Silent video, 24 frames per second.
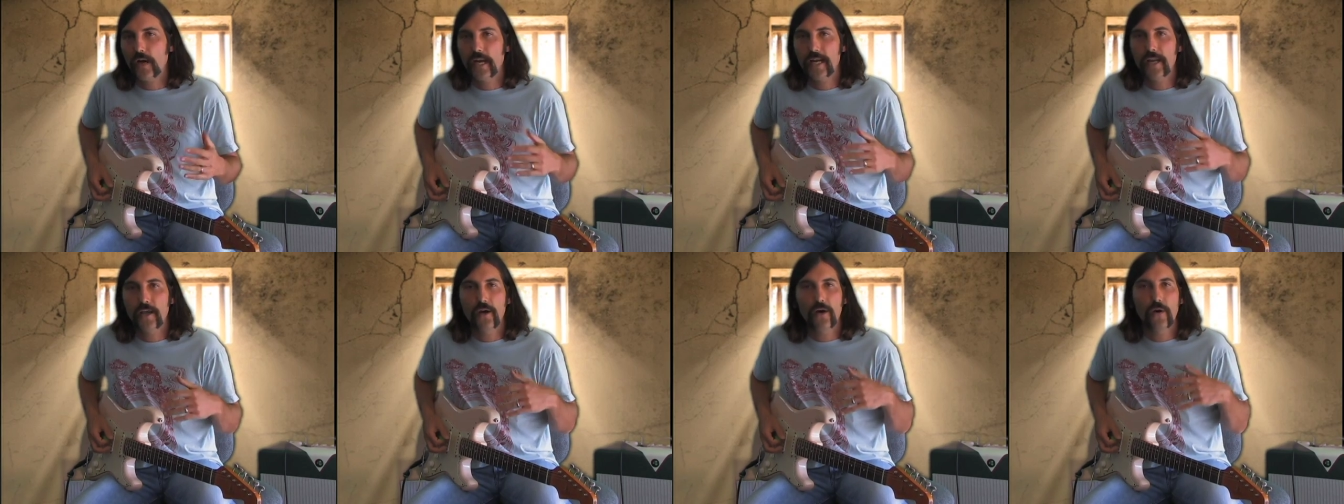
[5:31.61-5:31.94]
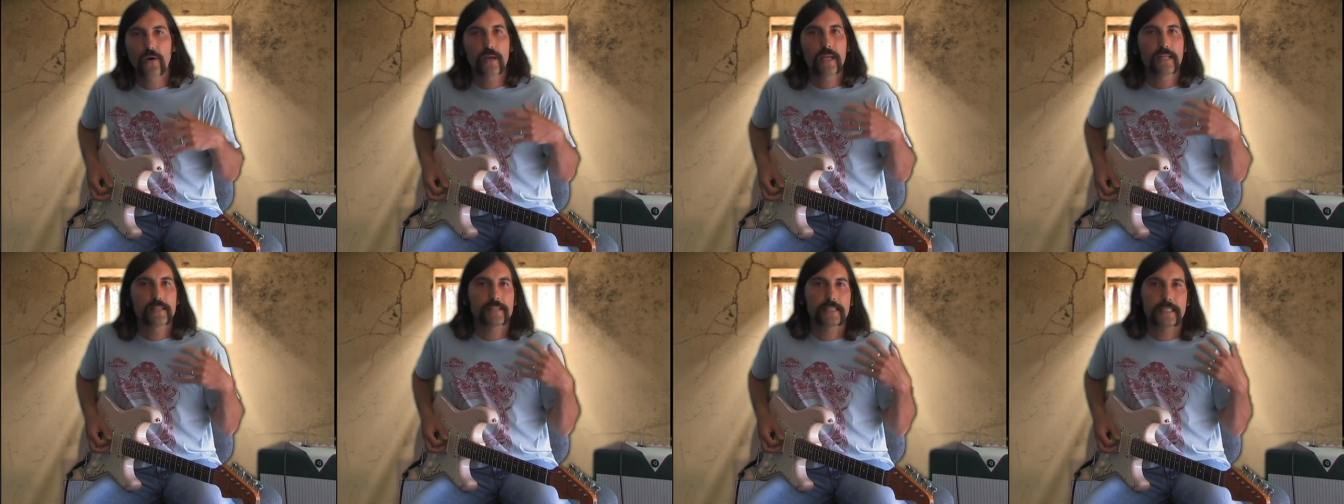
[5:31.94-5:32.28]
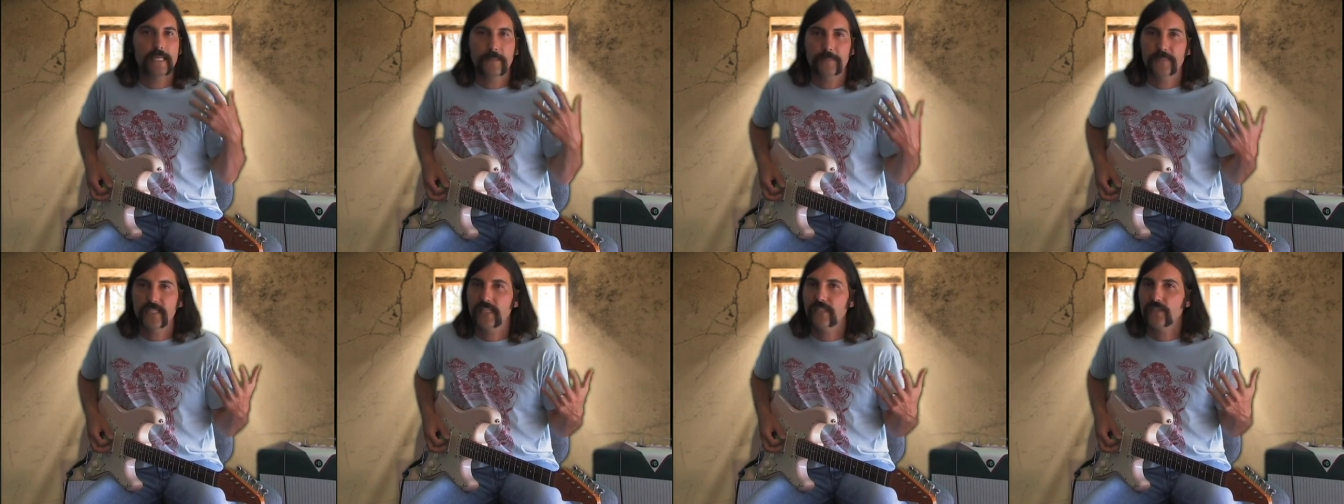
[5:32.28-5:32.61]
I know it's
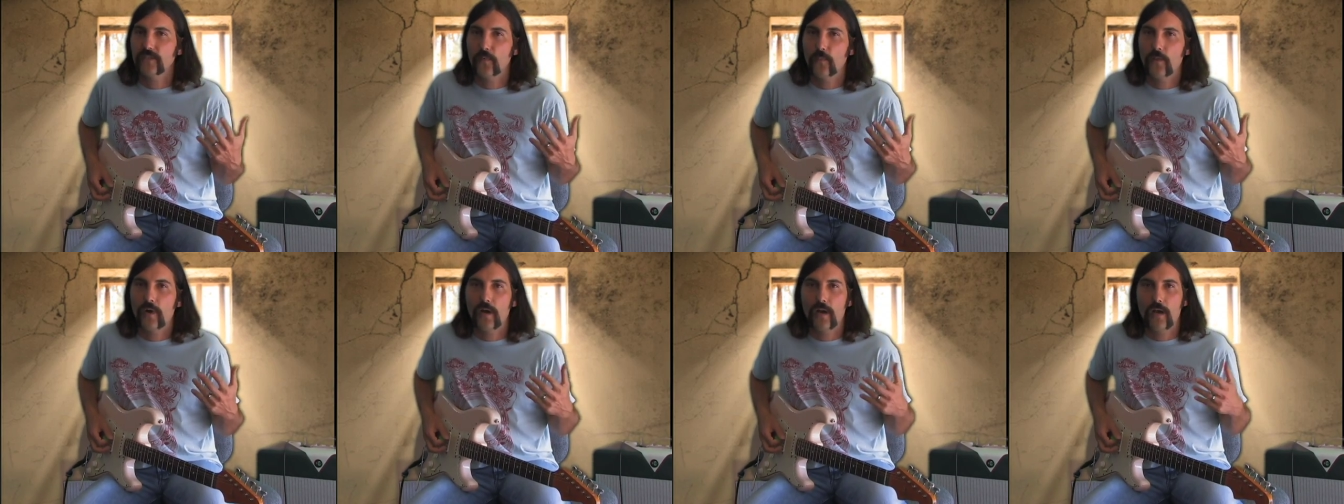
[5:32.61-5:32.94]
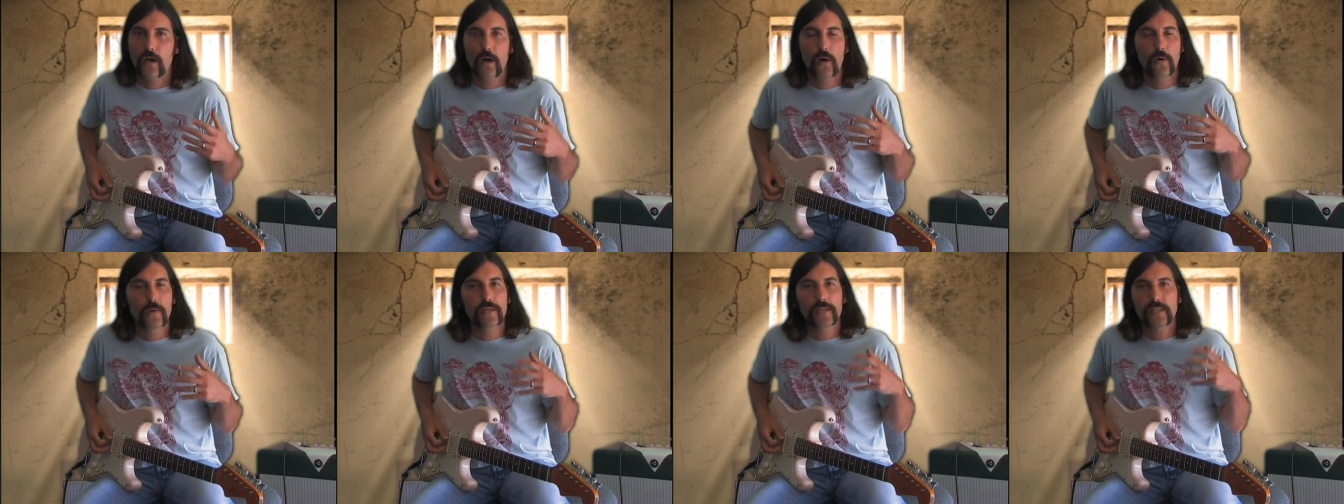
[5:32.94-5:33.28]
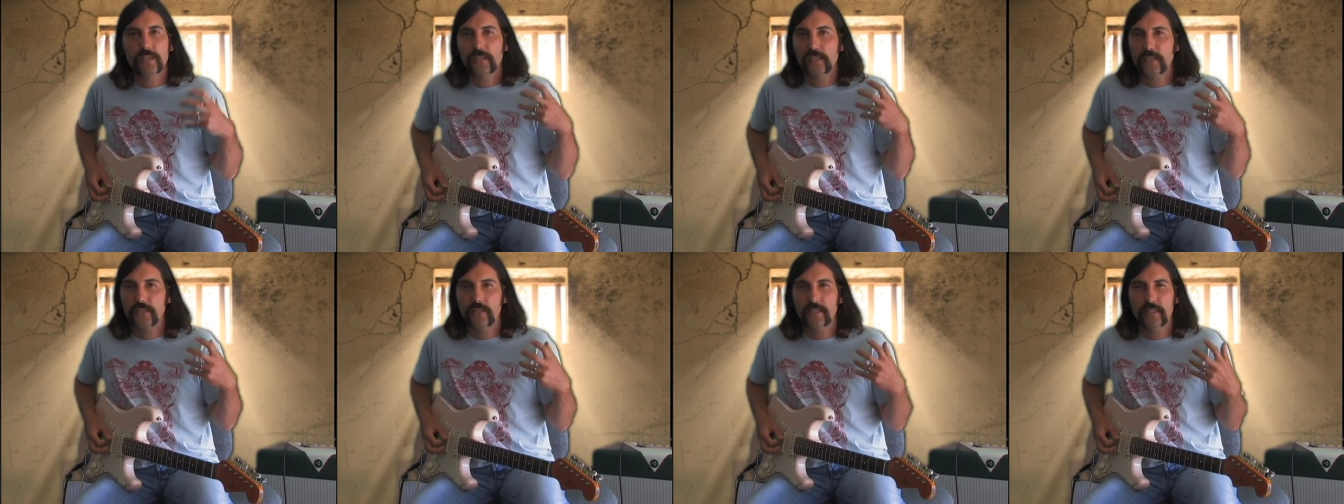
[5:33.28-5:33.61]
tempting to want to always
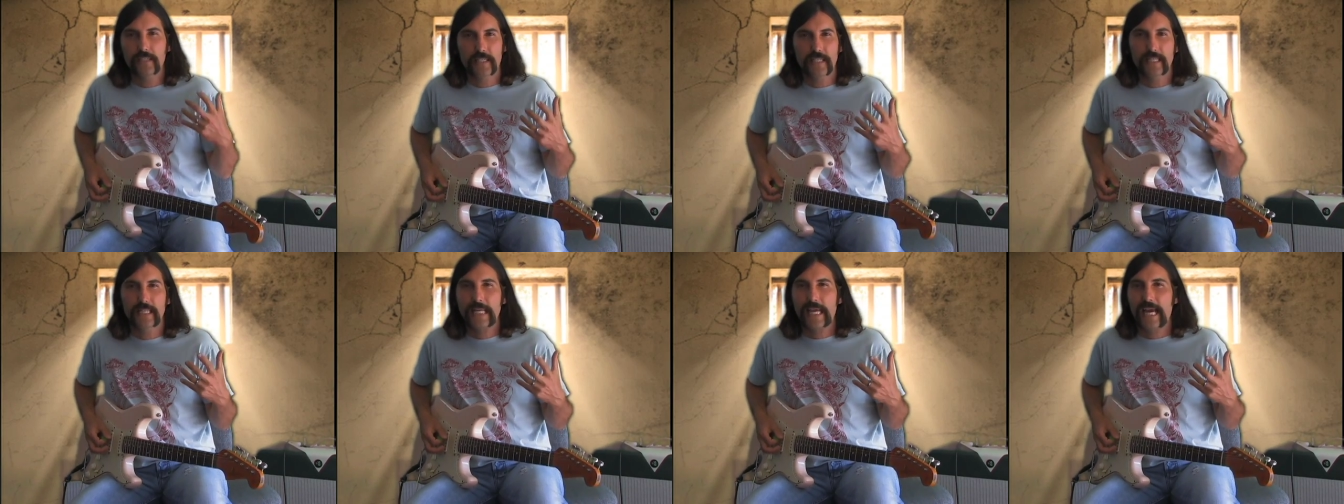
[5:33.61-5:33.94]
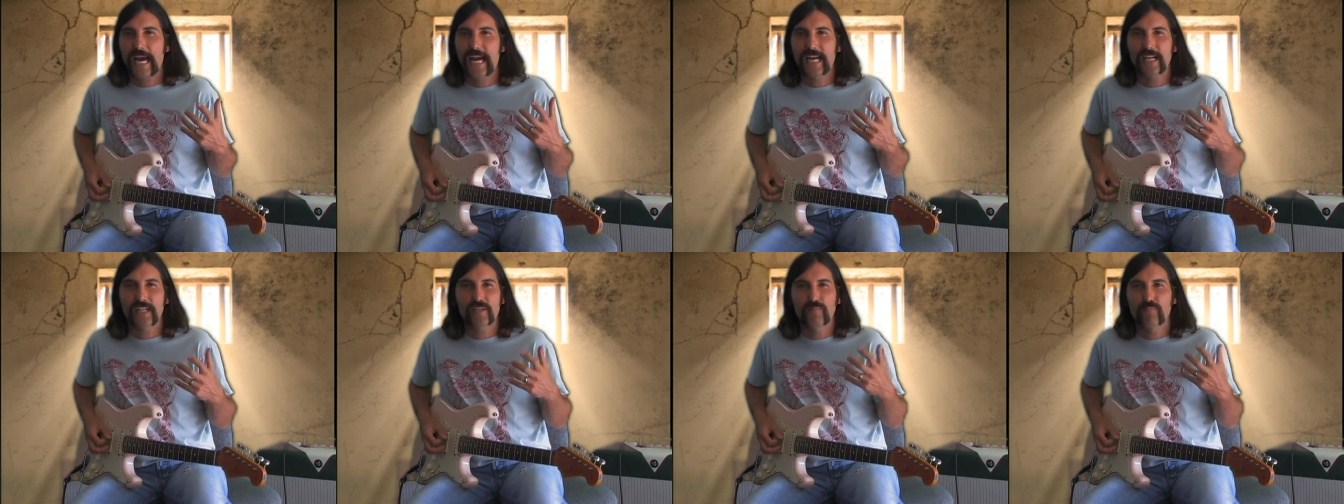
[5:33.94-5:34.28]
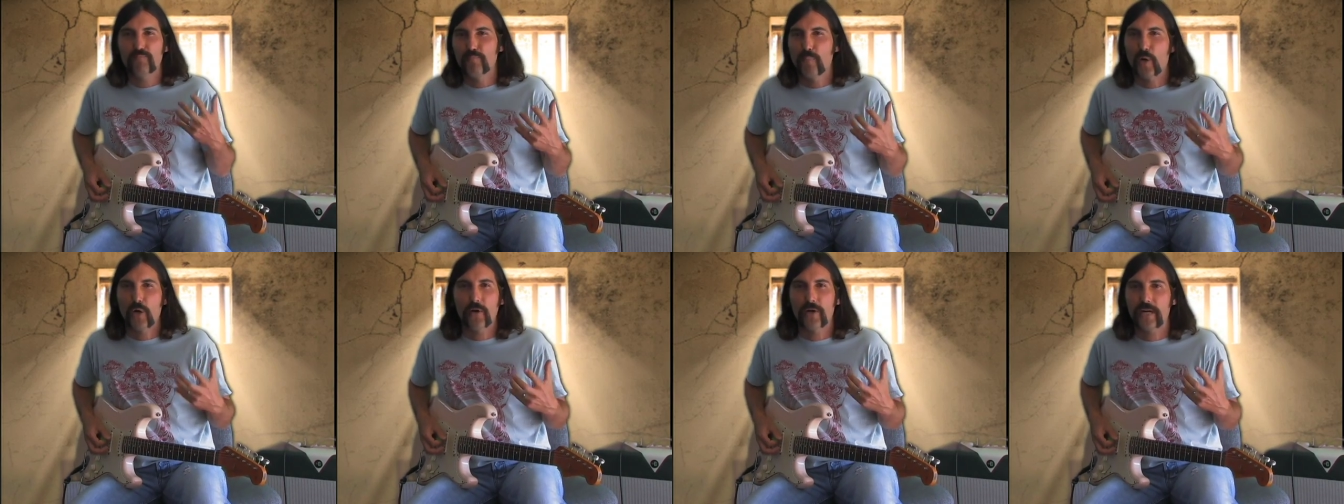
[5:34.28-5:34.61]
just, you see the guy just
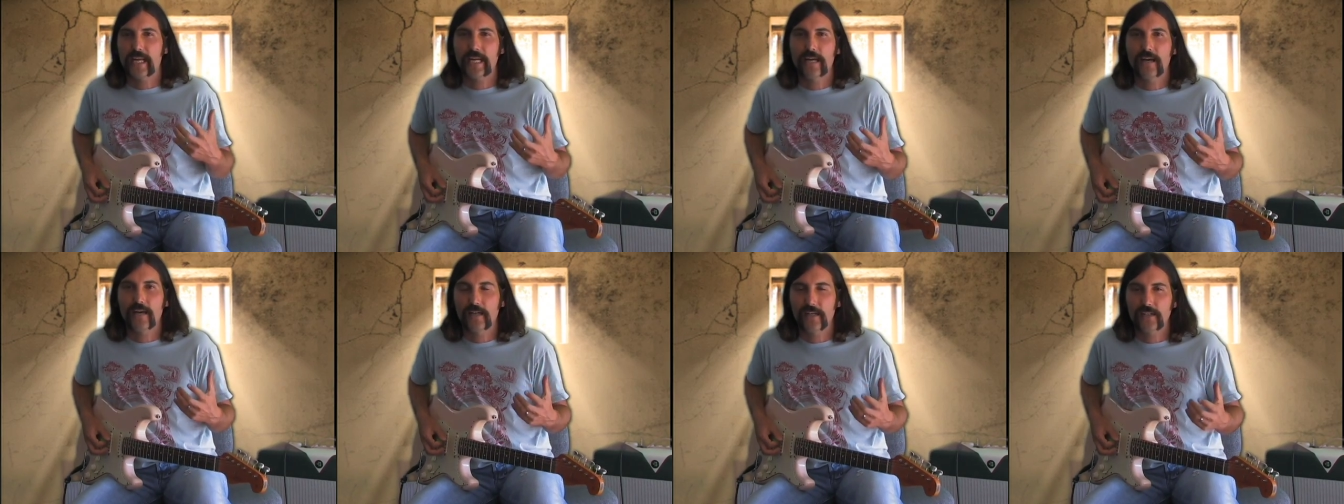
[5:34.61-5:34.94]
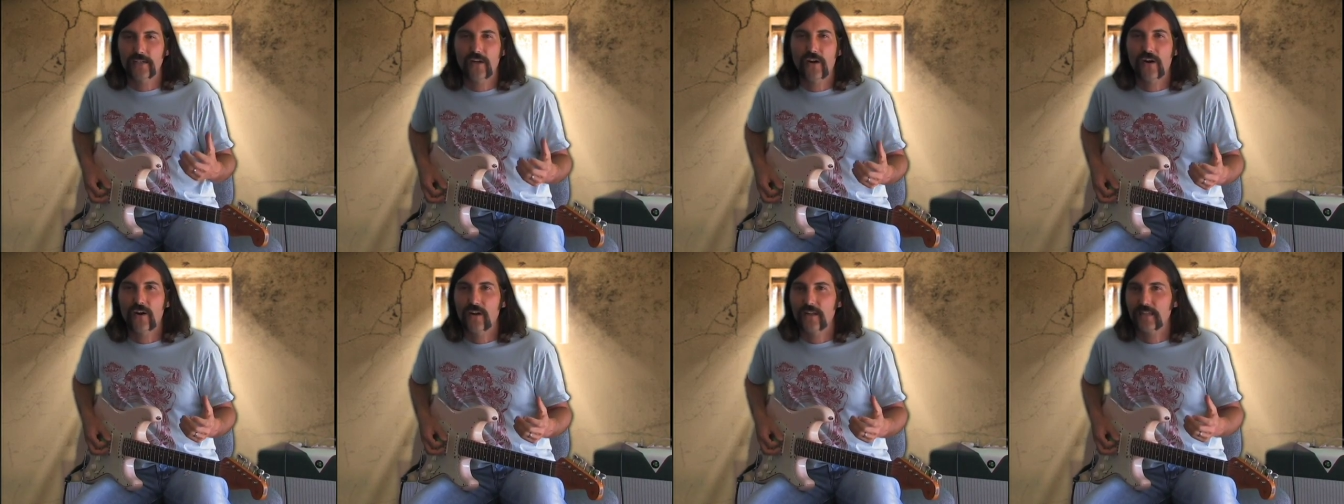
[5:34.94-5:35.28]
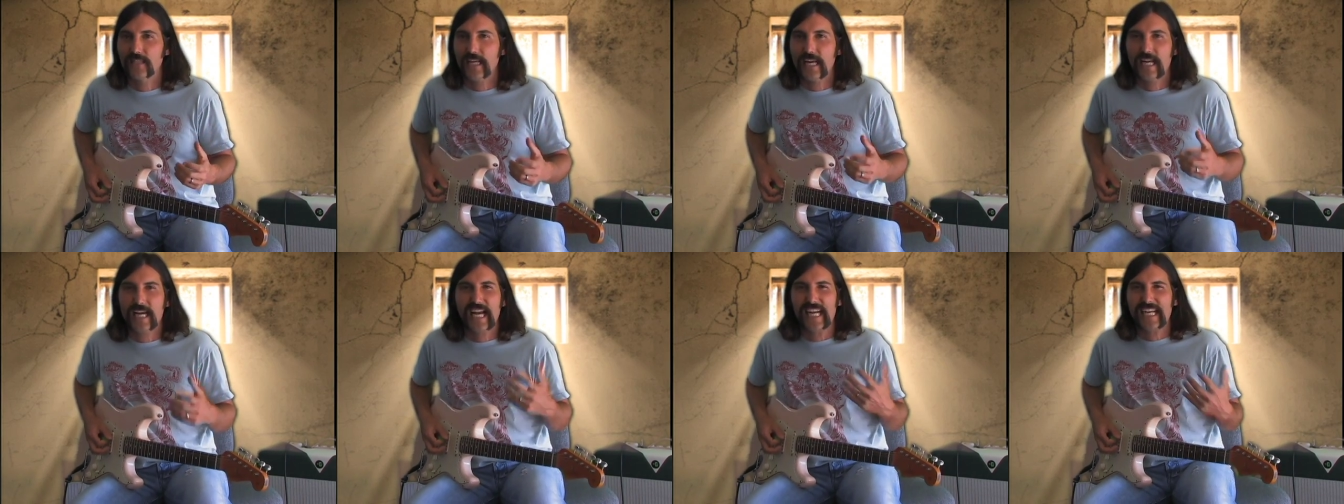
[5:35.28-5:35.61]
burning on guitar and it's like,